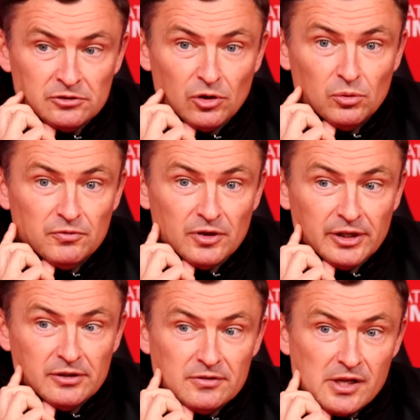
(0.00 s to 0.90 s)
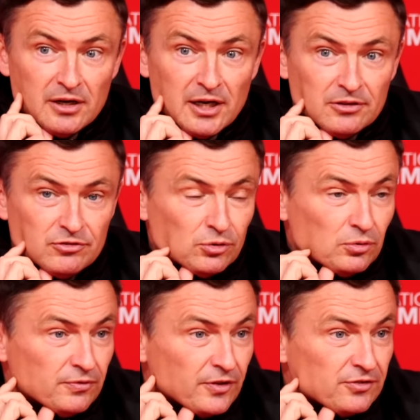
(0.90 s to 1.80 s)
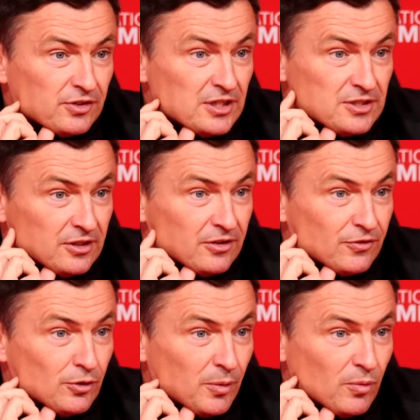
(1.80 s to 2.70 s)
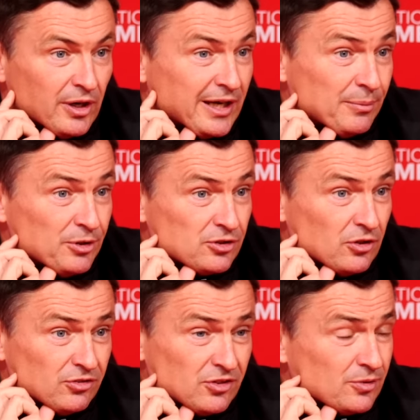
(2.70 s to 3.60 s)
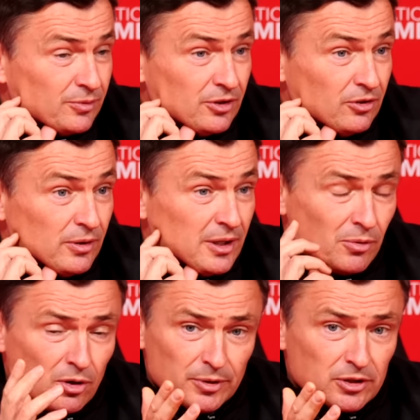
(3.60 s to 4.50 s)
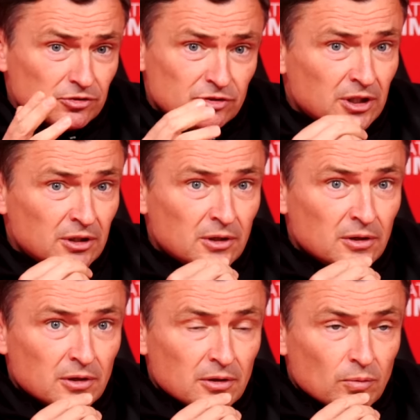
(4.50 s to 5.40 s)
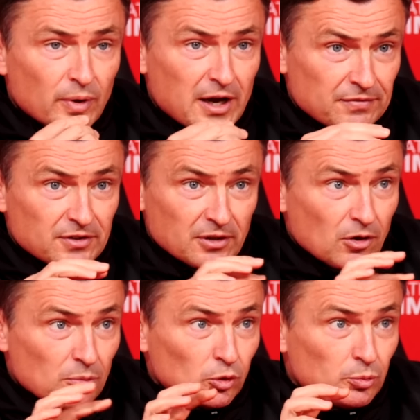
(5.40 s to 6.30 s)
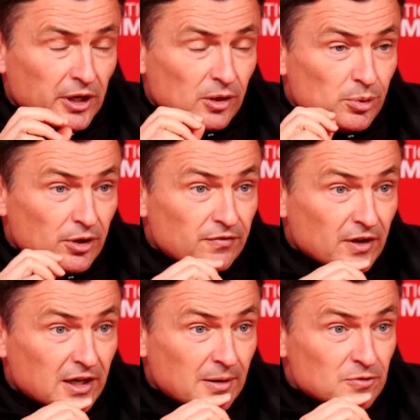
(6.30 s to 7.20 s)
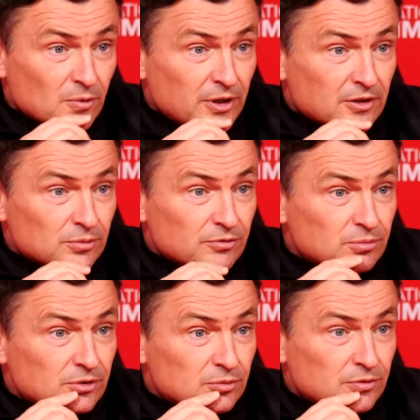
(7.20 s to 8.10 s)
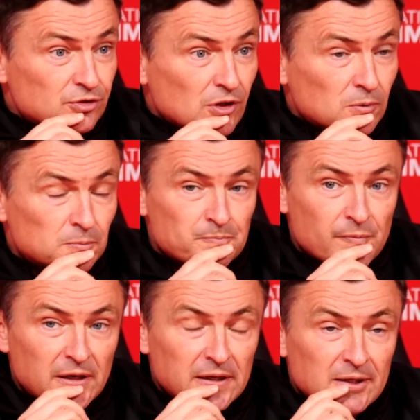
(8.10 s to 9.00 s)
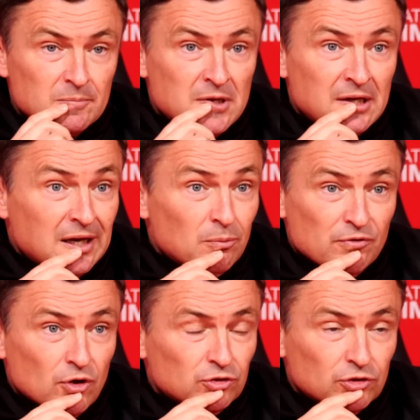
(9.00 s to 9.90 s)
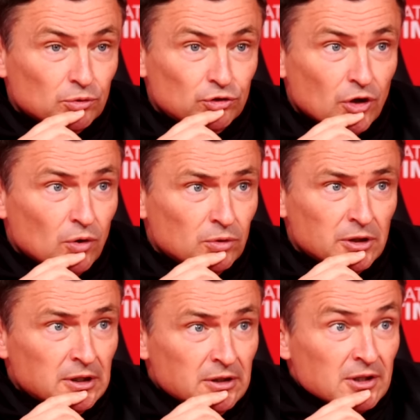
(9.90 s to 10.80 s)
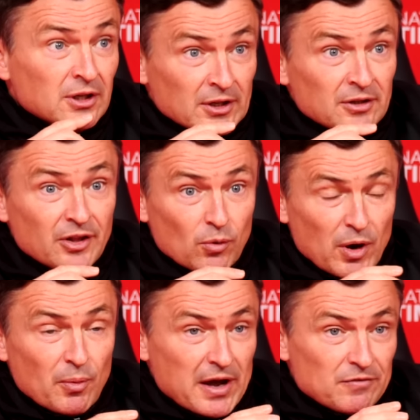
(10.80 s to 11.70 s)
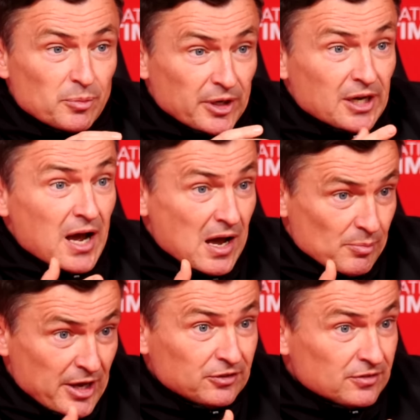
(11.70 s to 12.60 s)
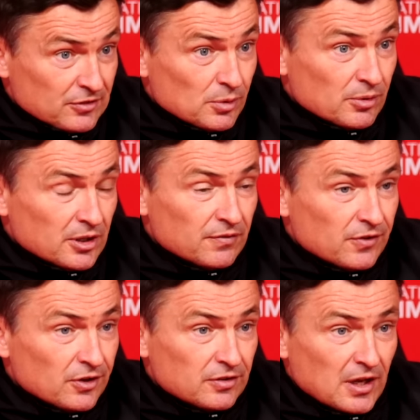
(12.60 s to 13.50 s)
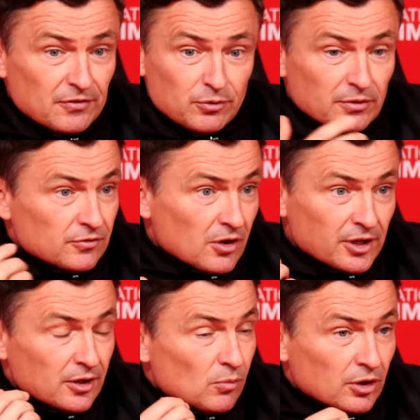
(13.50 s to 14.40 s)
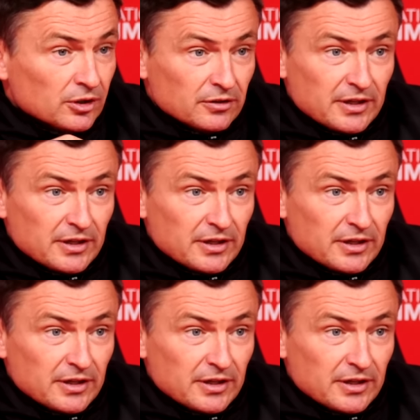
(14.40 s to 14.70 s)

So hopefully there are two for the season, and they've come in one game and it's cost us, and we don't do any more, because we have to almost play the perfect game to win, as we've, as we've shown. Um, and we've also shown that when we haven't been at our best, as we were in the first half, and we've gone in at one nil